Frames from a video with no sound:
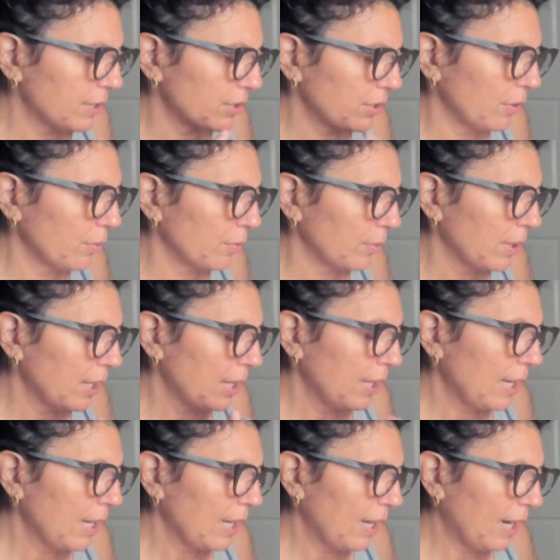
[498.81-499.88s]
So
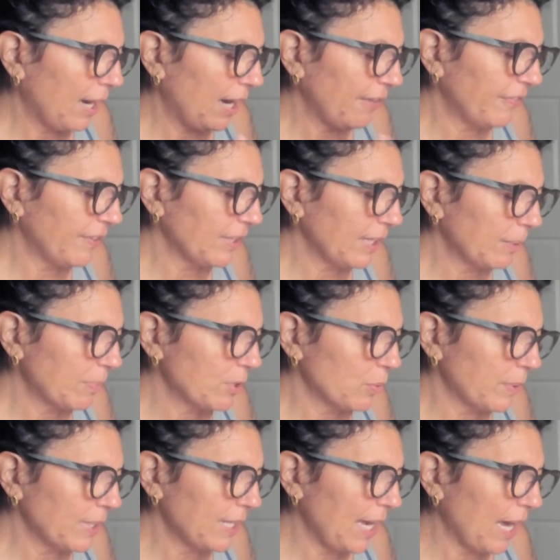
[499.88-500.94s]
I feel like
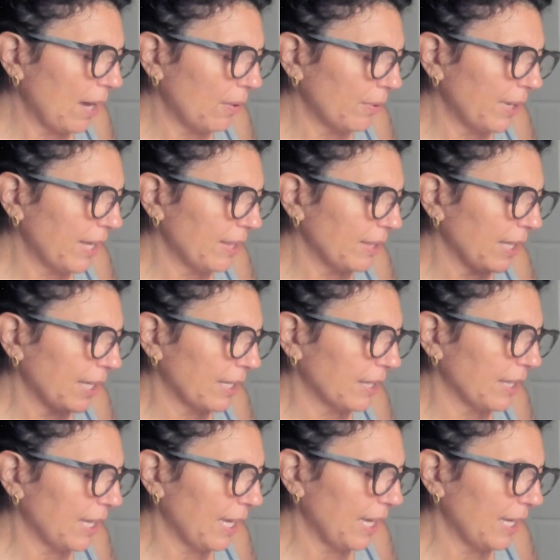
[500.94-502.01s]
between now and like
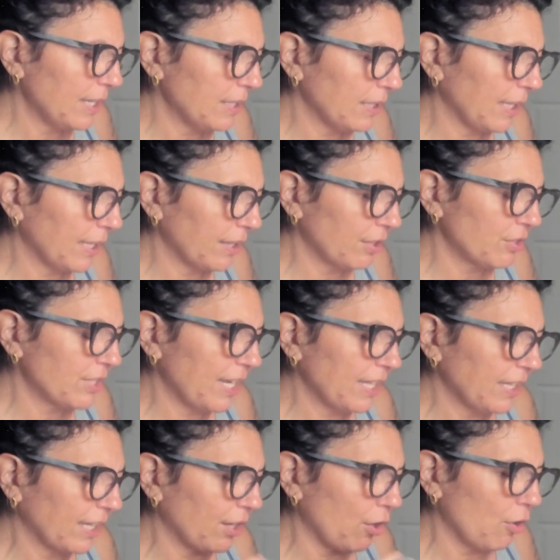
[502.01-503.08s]
the end, like they're saying
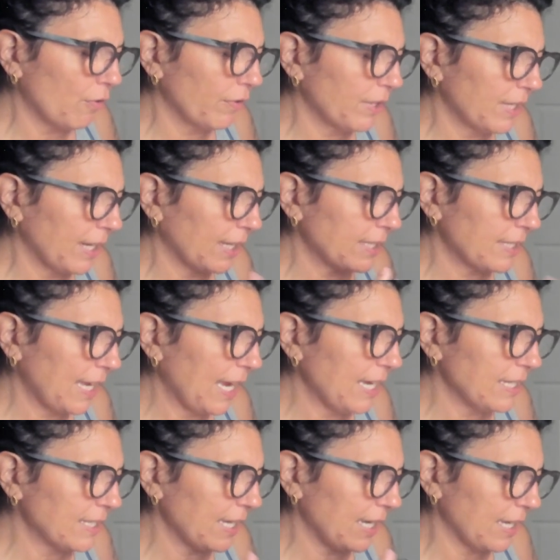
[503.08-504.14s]
like over the next
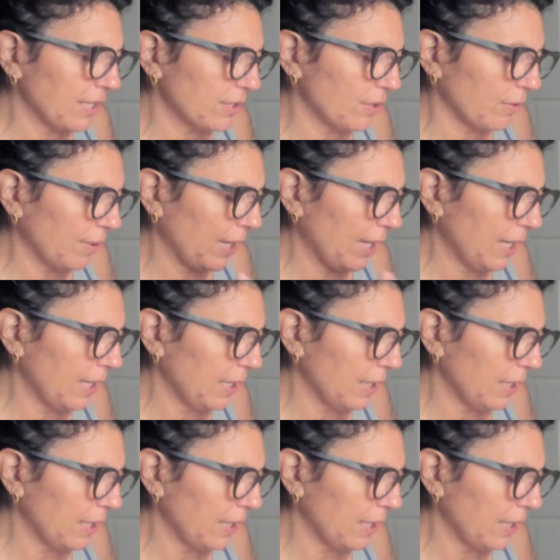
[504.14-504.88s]
eight days, okay?